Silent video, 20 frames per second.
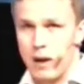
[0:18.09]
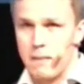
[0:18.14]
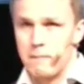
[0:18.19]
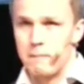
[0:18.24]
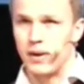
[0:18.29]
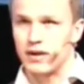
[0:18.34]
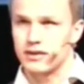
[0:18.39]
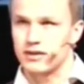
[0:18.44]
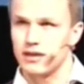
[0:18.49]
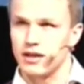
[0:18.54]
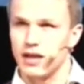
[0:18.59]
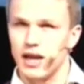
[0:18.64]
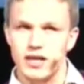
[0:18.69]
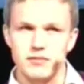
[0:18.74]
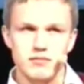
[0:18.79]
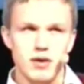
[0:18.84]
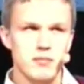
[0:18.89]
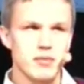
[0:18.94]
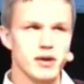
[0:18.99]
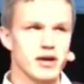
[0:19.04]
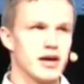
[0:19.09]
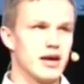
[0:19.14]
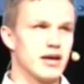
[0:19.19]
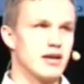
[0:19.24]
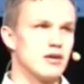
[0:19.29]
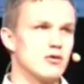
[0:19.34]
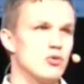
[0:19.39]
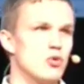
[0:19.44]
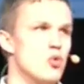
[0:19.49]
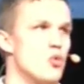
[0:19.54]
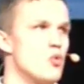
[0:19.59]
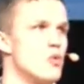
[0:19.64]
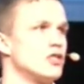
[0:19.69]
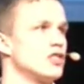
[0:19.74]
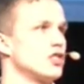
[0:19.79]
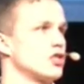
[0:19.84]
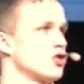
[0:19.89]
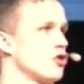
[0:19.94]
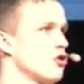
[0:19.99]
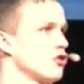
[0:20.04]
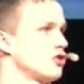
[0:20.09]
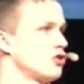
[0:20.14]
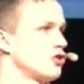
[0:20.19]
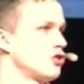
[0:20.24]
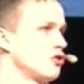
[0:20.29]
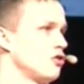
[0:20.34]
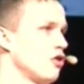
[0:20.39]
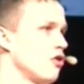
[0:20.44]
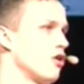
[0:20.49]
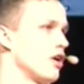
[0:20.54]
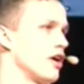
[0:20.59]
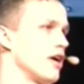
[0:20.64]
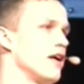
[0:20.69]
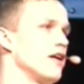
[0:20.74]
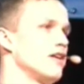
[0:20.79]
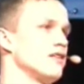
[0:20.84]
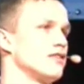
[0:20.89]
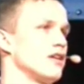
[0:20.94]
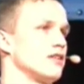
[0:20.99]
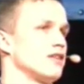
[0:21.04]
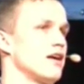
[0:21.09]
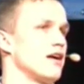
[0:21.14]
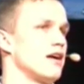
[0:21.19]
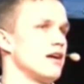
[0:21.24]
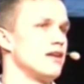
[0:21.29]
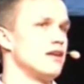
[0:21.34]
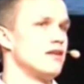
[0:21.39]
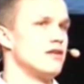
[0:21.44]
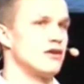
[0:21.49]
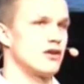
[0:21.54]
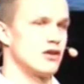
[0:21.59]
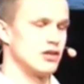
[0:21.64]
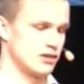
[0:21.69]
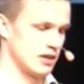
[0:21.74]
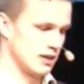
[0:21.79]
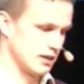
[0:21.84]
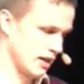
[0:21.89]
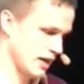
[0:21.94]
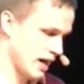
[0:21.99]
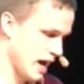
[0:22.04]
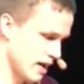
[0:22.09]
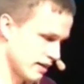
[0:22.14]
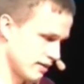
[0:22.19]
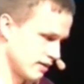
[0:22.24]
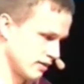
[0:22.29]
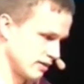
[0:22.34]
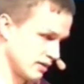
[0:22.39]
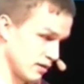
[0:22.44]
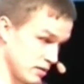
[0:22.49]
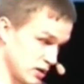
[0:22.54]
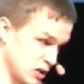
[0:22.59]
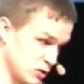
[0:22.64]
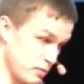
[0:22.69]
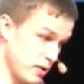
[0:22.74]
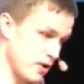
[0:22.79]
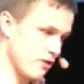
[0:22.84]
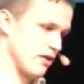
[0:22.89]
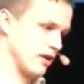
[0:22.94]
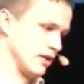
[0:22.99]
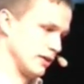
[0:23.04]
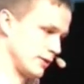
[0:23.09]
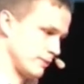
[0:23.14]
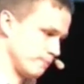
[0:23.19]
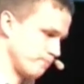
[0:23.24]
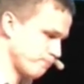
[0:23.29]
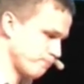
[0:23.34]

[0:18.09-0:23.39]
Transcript: But let me begin with a short story that I recently had some experience.